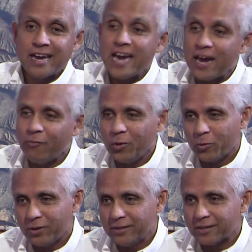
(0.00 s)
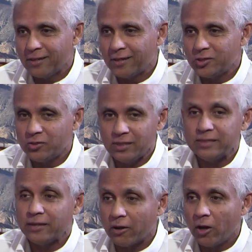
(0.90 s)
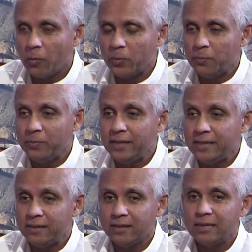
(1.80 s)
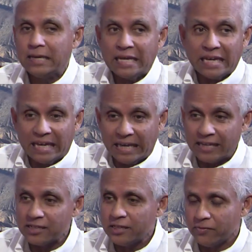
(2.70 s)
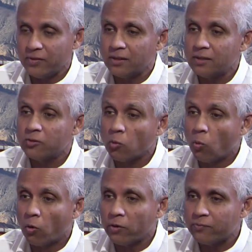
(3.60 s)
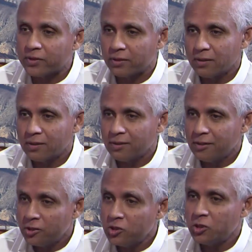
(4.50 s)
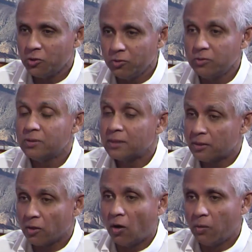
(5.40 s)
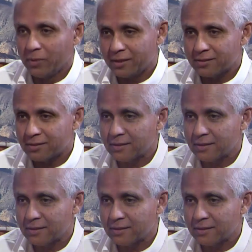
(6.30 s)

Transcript: everywhere in the country. They're helping me in giving the warmth to the homeless.